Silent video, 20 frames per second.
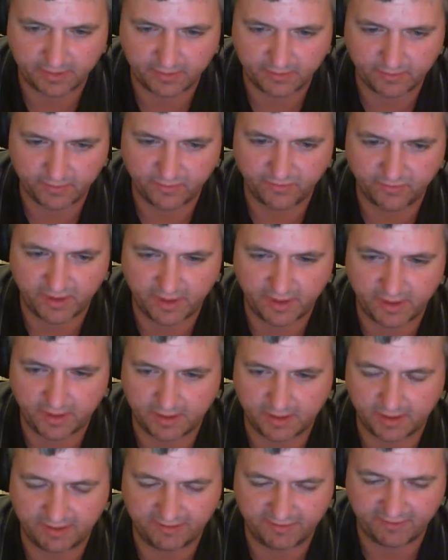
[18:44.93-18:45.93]
movie,
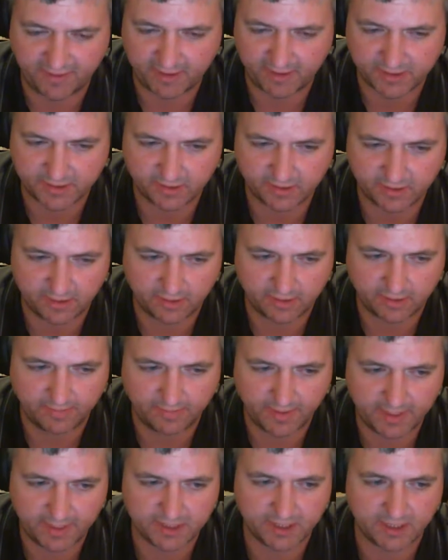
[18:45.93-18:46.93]
and the effects are
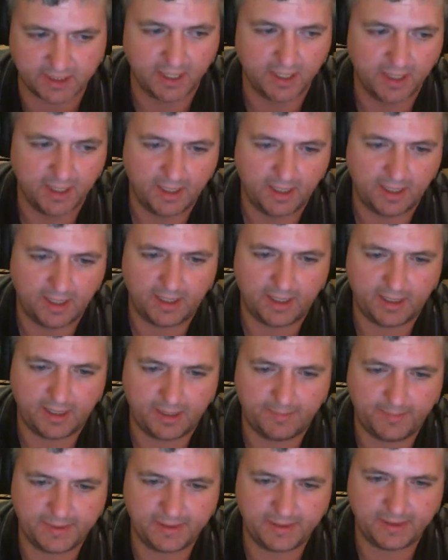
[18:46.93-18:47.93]
amazing.
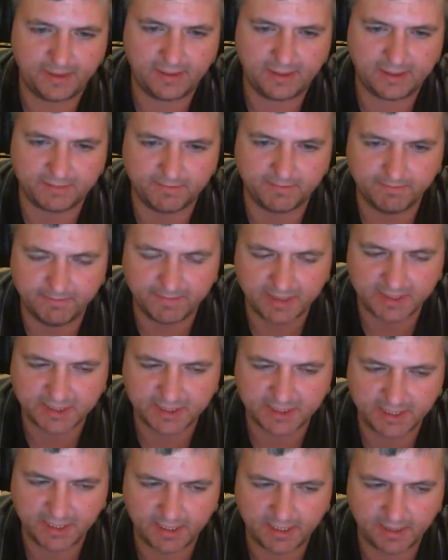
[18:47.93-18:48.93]
But it's
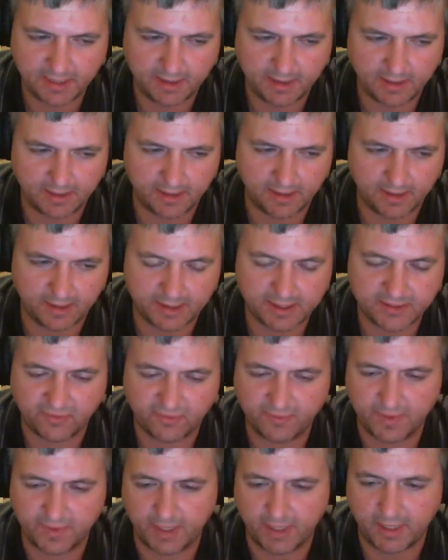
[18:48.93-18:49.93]
missing, at least
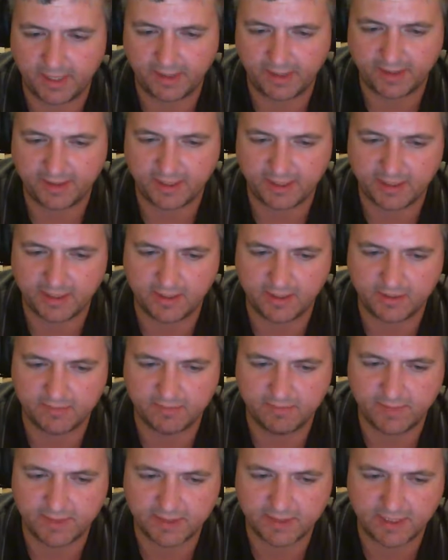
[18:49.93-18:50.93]
for me, I think it's
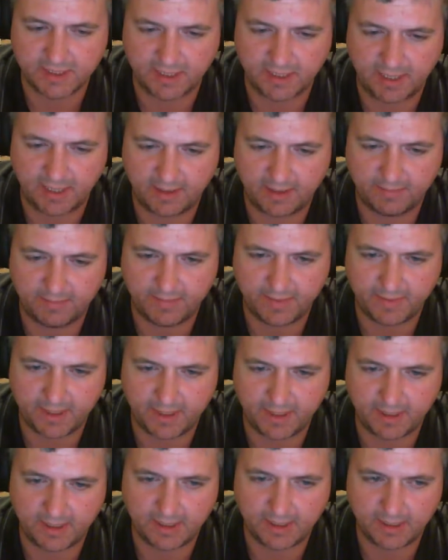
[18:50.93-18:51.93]
missing a
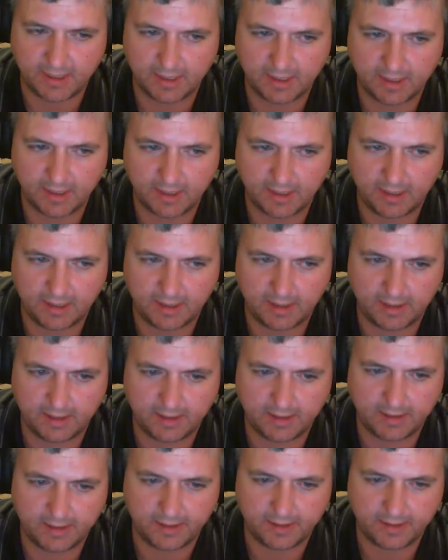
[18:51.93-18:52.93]
big,
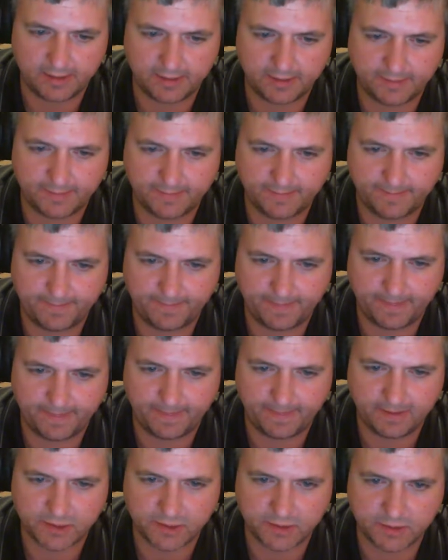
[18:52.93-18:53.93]
uh,
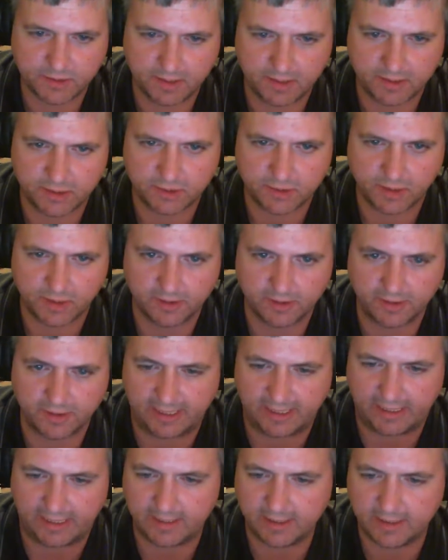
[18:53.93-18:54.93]
a strong
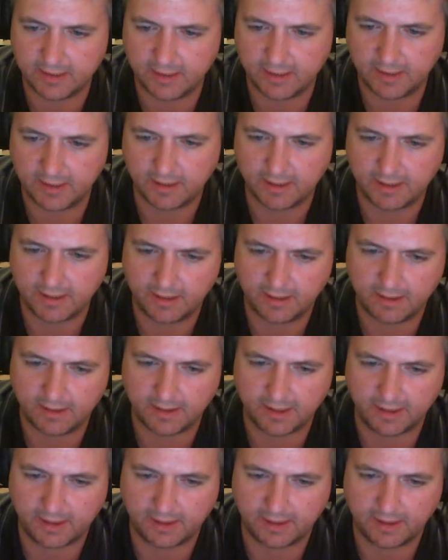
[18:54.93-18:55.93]
lead.
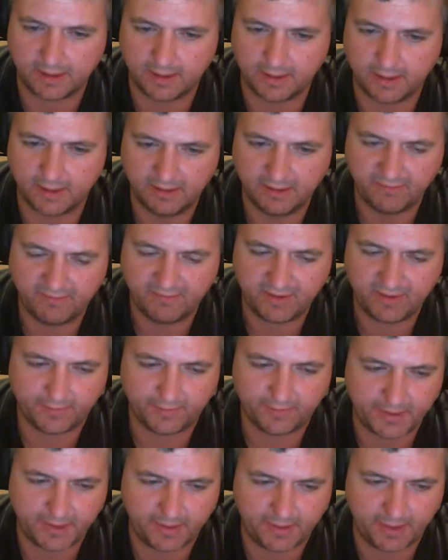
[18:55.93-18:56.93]
Like Fifth
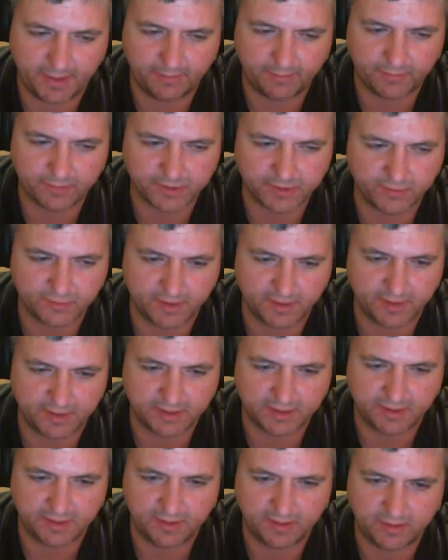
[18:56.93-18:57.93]
Element, you had Bruce Willis.
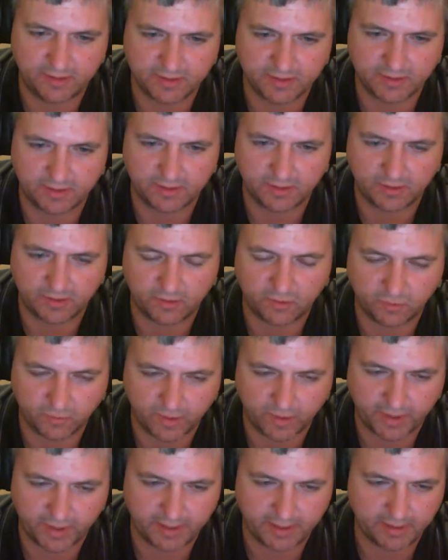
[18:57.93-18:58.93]
He's a
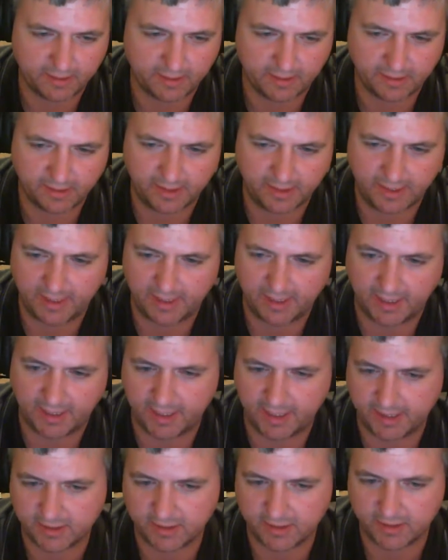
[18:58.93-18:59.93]
great leading
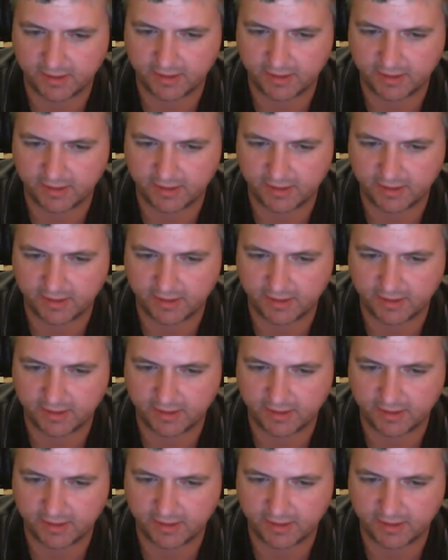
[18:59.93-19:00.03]
actor,